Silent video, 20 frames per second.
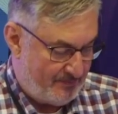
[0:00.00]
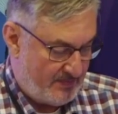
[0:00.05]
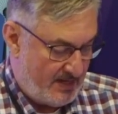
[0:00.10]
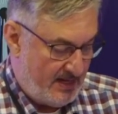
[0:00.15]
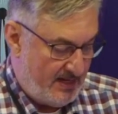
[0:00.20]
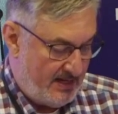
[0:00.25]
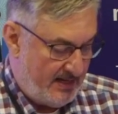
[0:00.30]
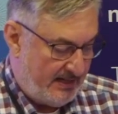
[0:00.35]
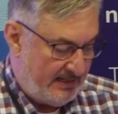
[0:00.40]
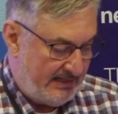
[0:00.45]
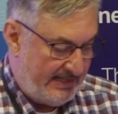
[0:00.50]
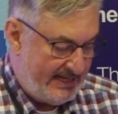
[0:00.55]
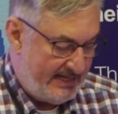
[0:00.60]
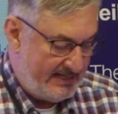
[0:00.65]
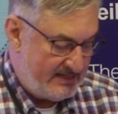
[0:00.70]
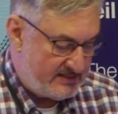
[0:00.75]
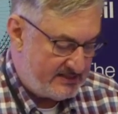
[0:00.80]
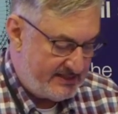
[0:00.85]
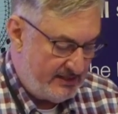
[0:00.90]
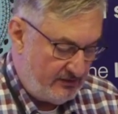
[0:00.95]
clearly
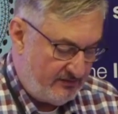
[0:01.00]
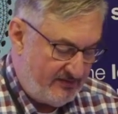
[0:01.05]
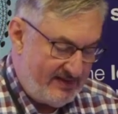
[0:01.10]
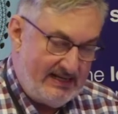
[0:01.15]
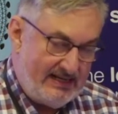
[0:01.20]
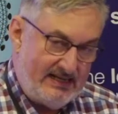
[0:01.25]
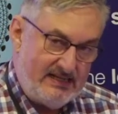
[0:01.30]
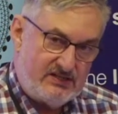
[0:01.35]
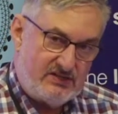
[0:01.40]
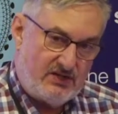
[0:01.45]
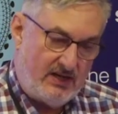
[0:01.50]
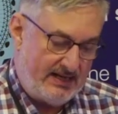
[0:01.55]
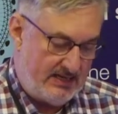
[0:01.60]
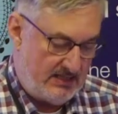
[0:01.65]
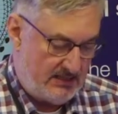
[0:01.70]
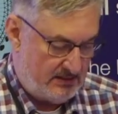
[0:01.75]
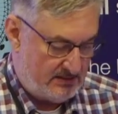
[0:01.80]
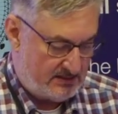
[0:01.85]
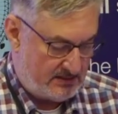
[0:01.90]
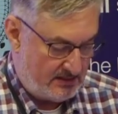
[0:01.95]
still feel
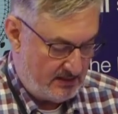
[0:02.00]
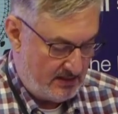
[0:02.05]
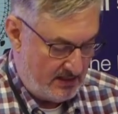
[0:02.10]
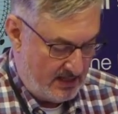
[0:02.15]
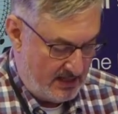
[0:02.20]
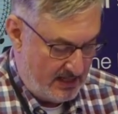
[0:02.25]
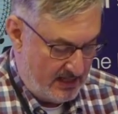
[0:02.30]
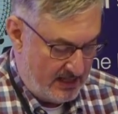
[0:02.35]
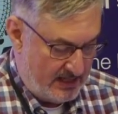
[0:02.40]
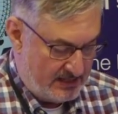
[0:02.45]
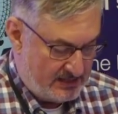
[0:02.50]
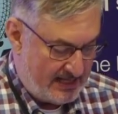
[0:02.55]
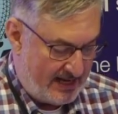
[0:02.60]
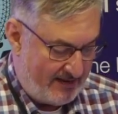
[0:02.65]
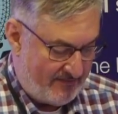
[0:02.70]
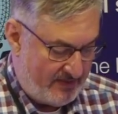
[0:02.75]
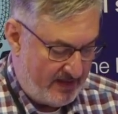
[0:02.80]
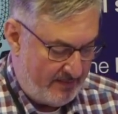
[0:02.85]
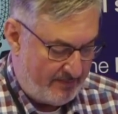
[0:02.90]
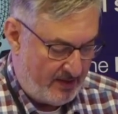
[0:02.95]
entitled to have
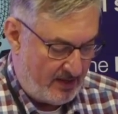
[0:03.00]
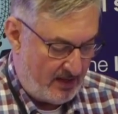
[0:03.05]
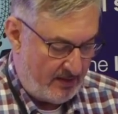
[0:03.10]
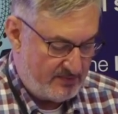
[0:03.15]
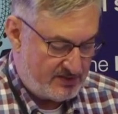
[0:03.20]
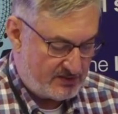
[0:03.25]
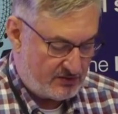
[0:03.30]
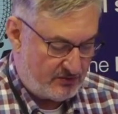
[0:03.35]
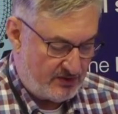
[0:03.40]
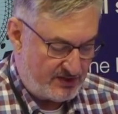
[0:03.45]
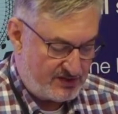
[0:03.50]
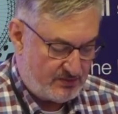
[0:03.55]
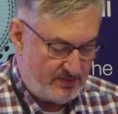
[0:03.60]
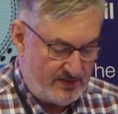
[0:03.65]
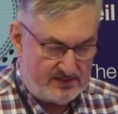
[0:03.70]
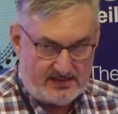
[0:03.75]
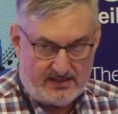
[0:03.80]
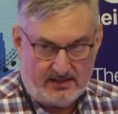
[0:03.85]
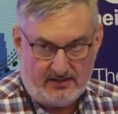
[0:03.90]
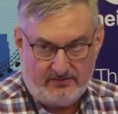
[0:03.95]
their palms crossed with
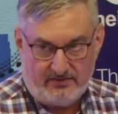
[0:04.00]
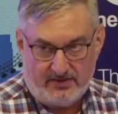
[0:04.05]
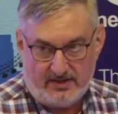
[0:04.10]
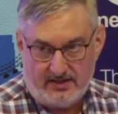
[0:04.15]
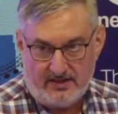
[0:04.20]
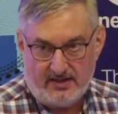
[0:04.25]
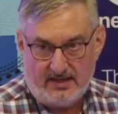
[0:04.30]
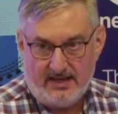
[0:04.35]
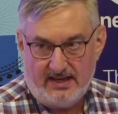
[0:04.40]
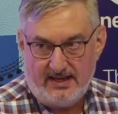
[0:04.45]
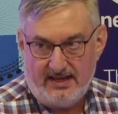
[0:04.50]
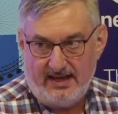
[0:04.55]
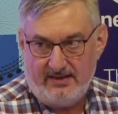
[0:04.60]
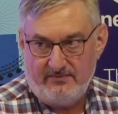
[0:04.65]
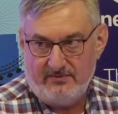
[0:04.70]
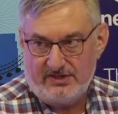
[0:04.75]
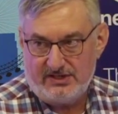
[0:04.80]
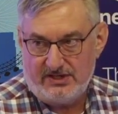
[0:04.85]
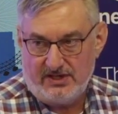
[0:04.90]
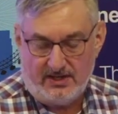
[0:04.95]
silver in
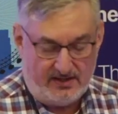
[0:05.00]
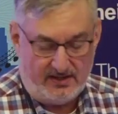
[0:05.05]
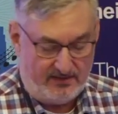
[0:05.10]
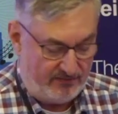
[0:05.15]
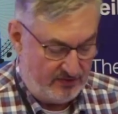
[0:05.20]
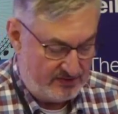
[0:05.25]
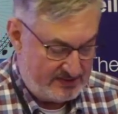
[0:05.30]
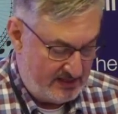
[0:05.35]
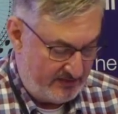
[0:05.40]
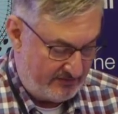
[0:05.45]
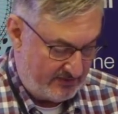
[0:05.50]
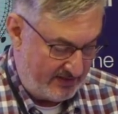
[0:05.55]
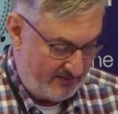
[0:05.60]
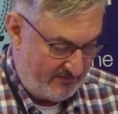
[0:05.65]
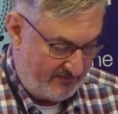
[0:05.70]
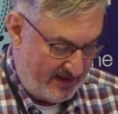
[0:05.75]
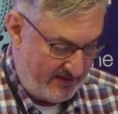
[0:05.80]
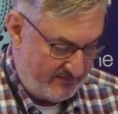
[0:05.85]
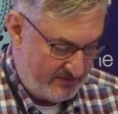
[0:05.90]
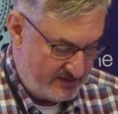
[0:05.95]
return for delivering
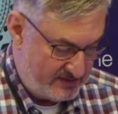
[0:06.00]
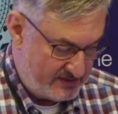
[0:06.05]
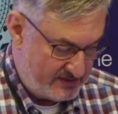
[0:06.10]
favours.